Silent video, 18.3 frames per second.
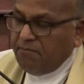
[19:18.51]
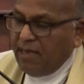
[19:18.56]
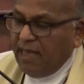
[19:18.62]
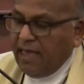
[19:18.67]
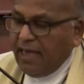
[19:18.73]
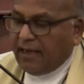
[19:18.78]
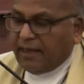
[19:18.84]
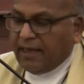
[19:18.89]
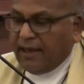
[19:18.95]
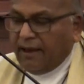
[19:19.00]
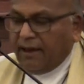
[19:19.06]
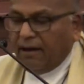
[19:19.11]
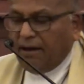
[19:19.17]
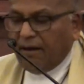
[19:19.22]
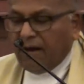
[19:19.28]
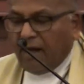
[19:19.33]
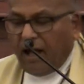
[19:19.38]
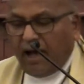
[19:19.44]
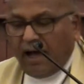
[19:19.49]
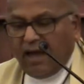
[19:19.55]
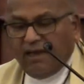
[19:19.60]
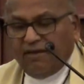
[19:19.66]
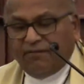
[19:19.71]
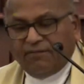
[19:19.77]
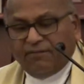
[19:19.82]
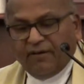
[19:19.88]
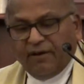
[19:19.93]
making
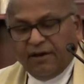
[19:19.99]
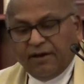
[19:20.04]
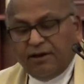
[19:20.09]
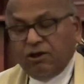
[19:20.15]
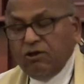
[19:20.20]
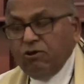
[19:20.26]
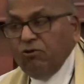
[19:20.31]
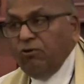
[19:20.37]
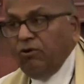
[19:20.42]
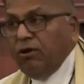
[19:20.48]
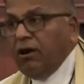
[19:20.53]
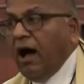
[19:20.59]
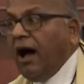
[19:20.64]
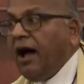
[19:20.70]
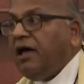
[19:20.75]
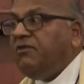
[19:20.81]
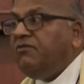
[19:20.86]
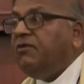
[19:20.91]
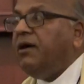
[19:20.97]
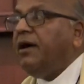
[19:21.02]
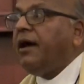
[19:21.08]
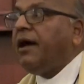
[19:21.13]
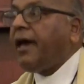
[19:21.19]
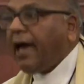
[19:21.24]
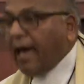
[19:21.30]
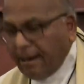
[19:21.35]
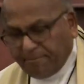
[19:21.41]
life, new life
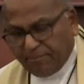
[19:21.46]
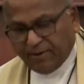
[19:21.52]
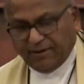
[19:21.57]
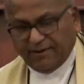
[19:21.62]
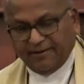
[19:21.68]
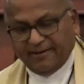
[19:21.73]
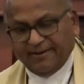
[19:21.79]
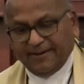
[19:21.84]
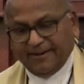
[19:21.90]
happen.